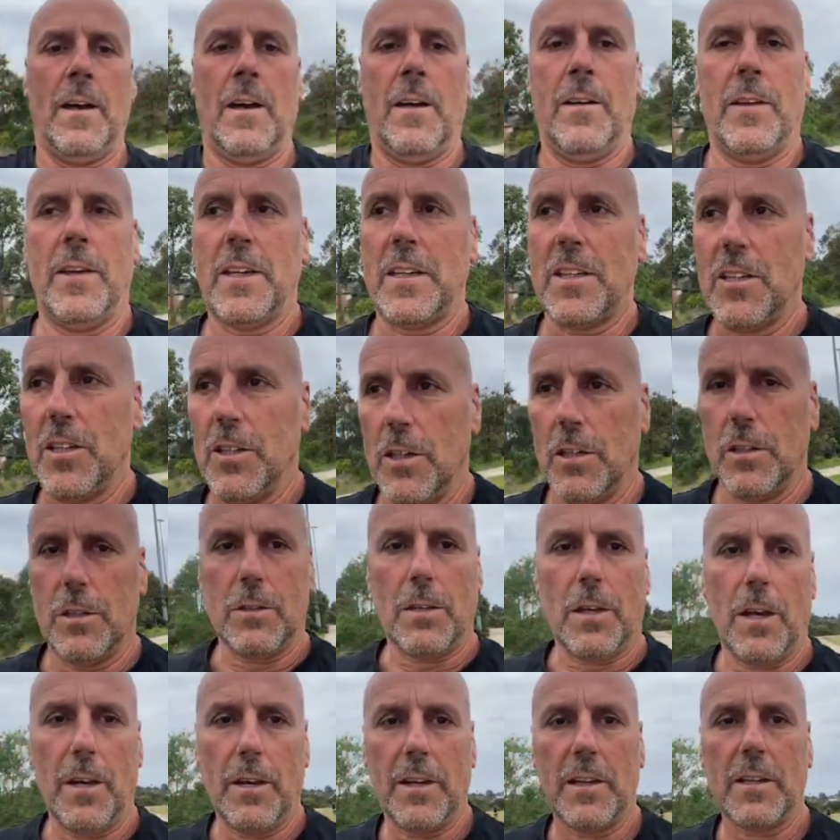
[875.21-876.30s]
Thank you.
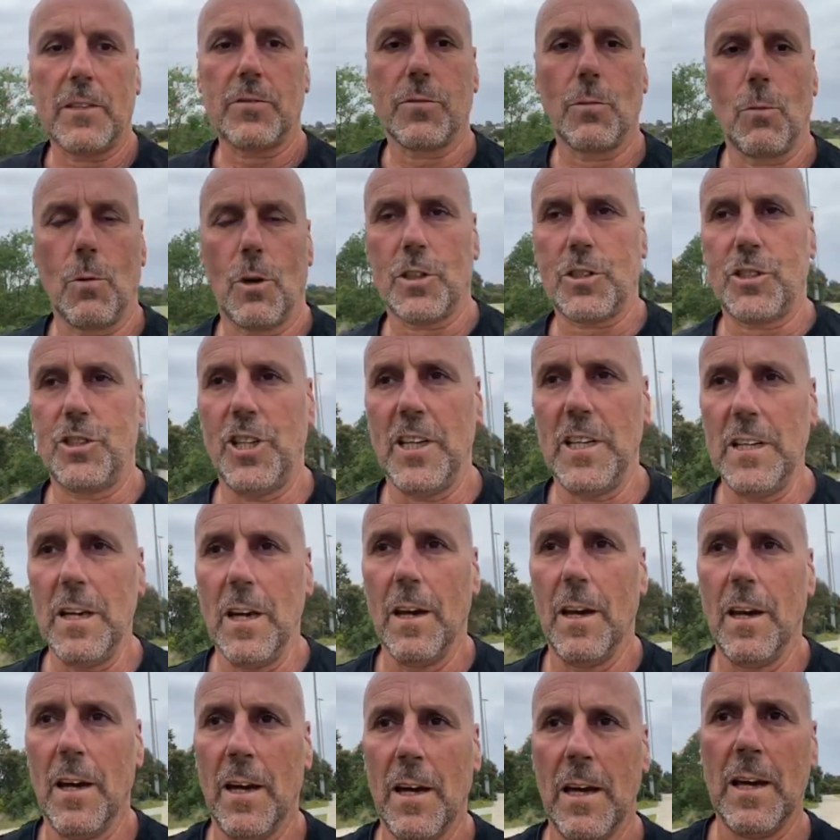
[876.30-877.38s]
Thanks for watching.
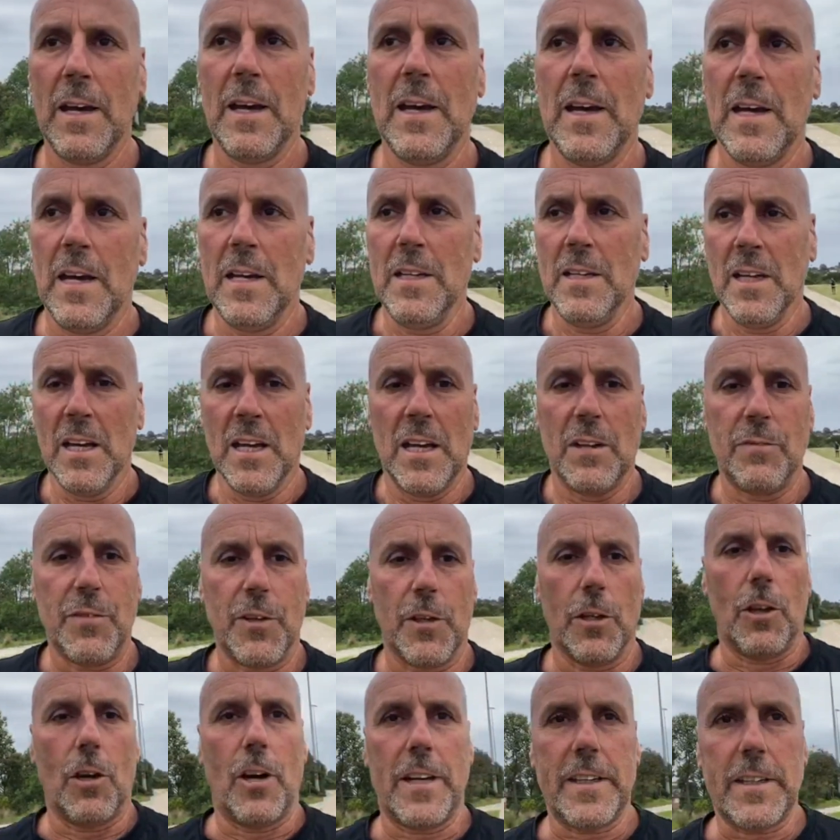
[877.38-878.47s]
If you
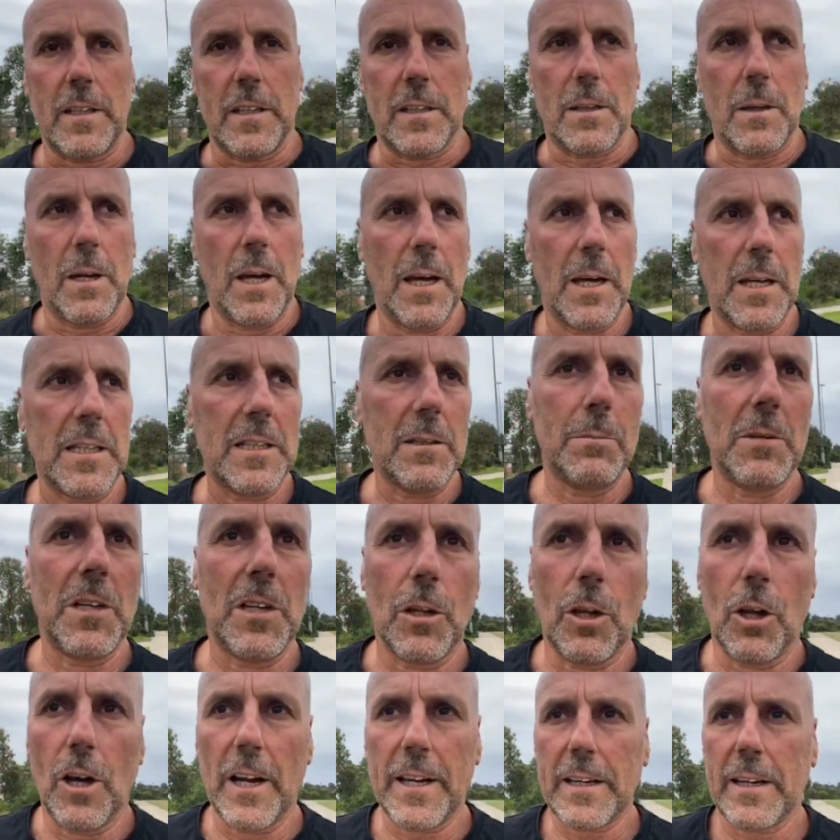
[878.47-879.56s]
like it, give me a
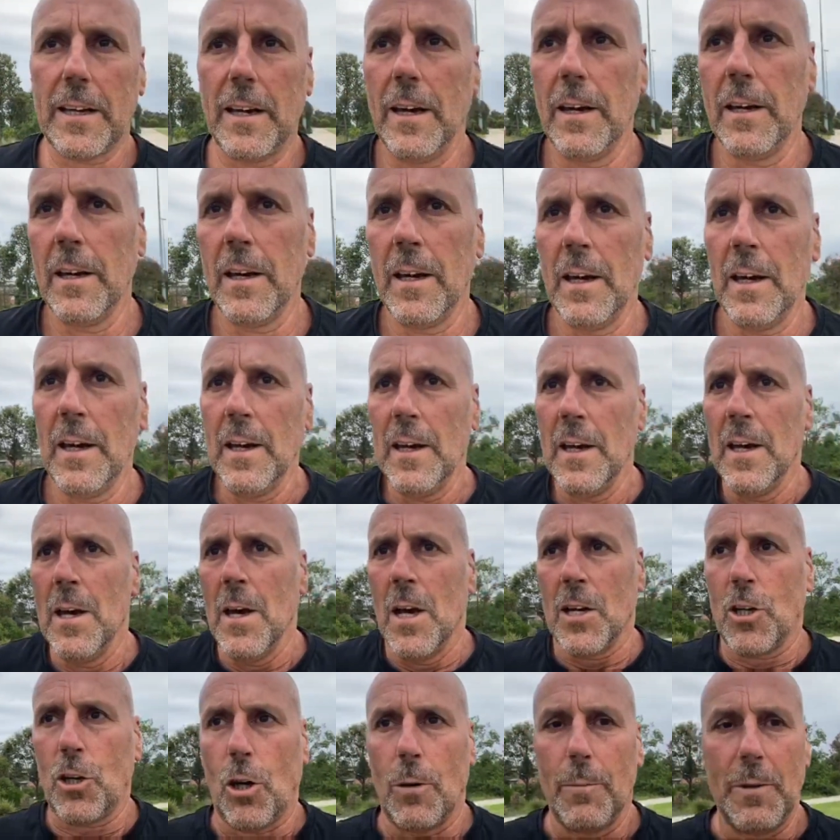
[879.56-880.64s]
like.
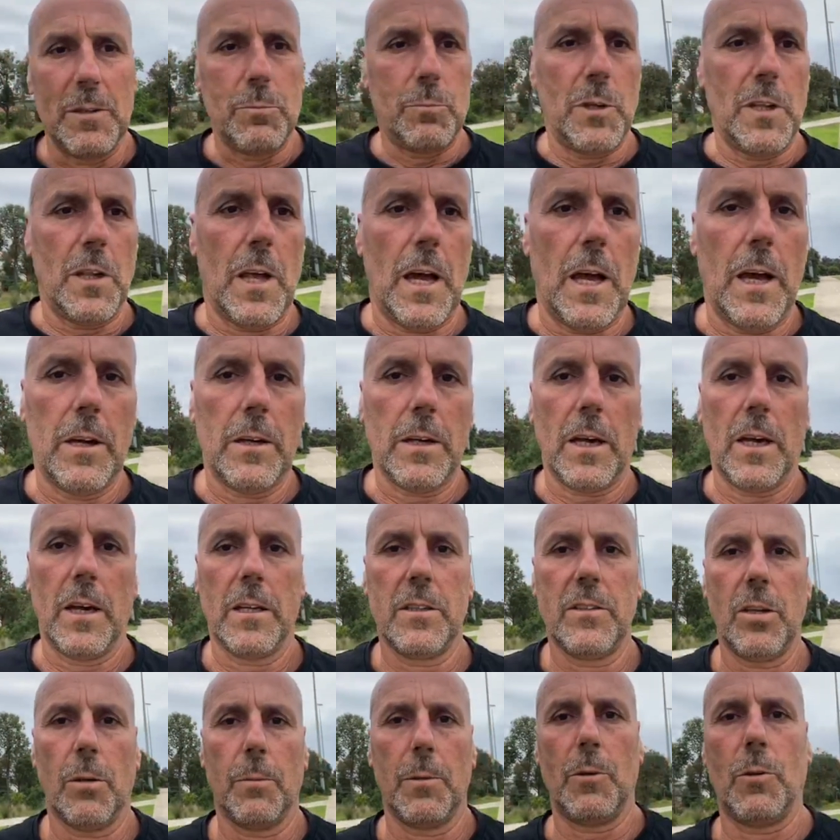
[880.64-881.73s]
Comment below.
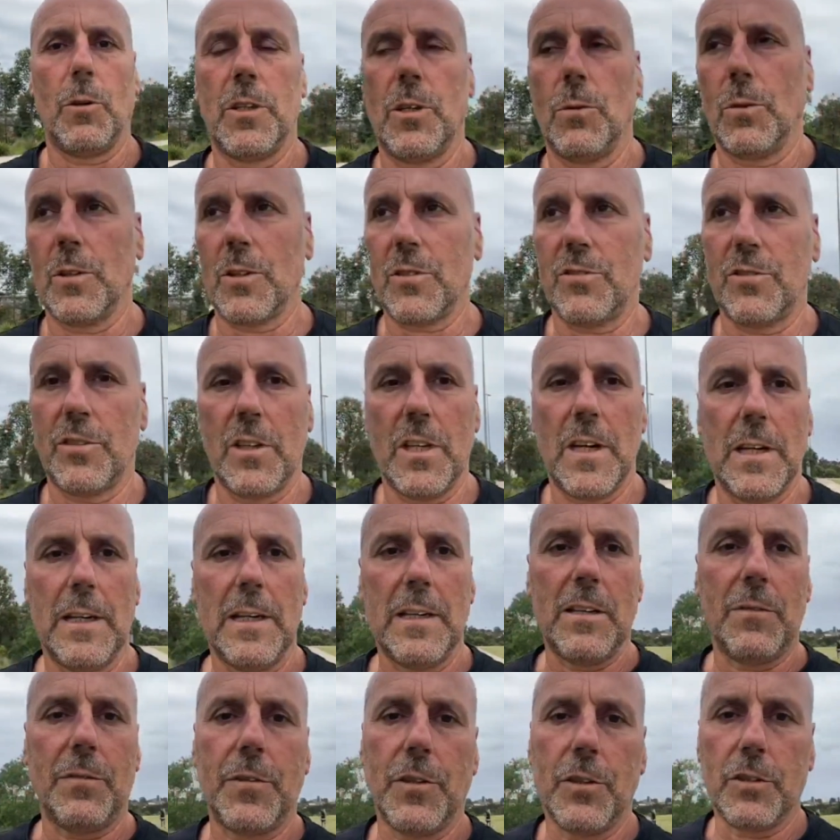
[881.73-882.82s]
Tell me what you want to see in
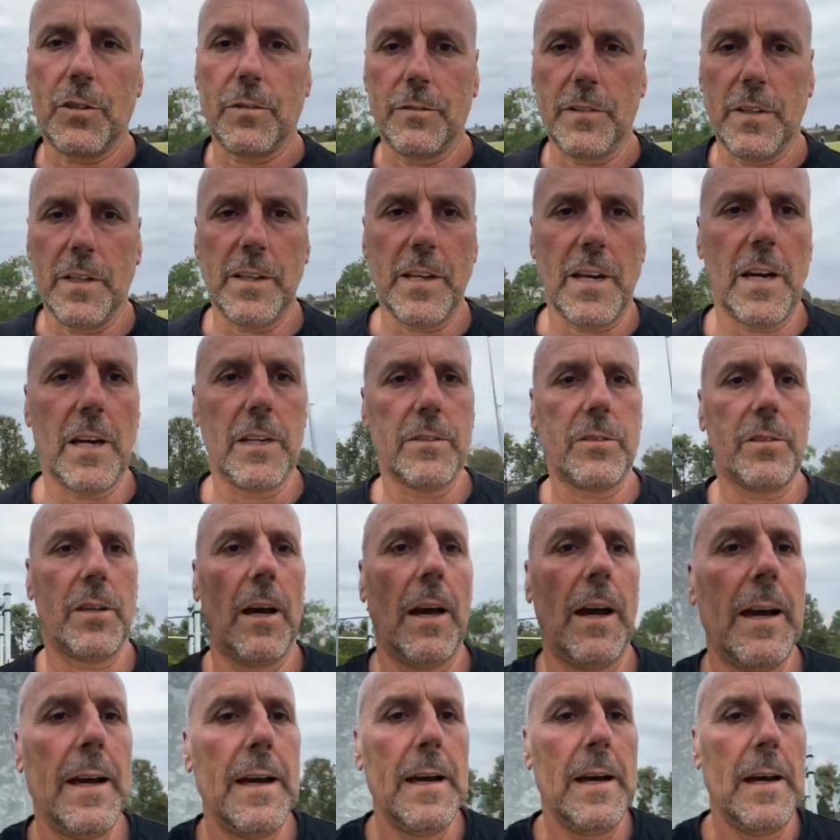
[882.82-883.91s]
any future videos.
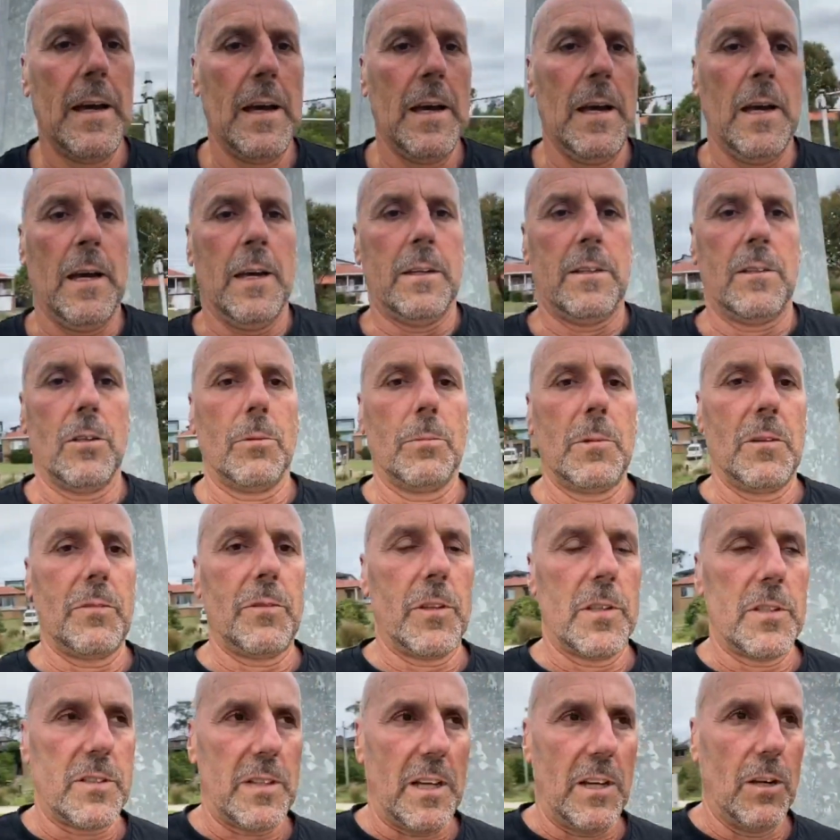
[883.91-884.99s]
Tell me if
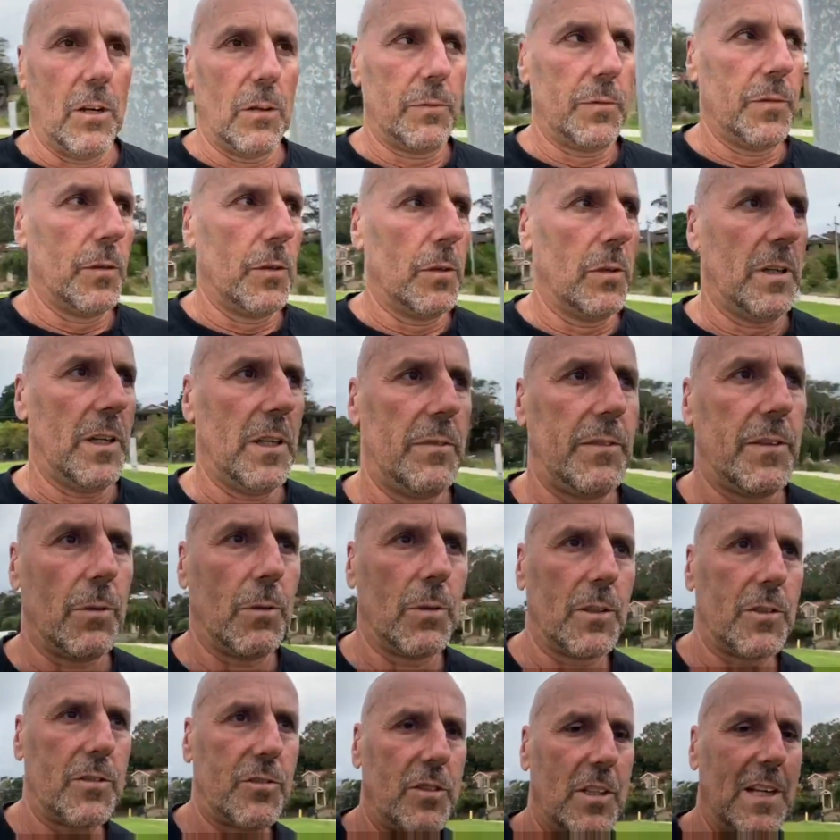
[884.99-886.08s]
these are helpful, if you
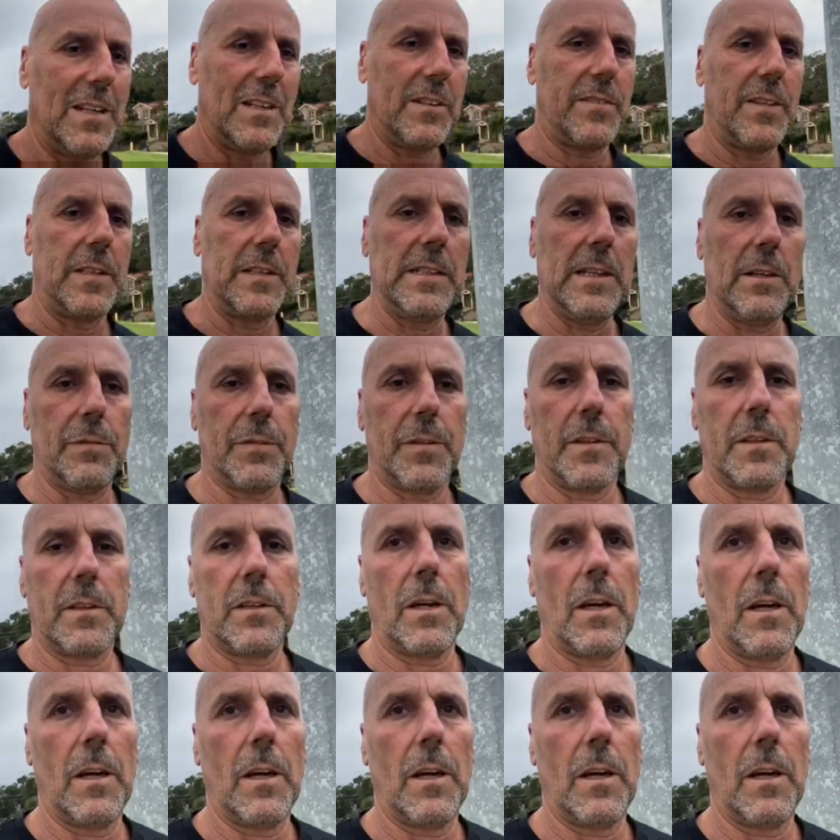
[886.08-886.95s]
want to see anything different.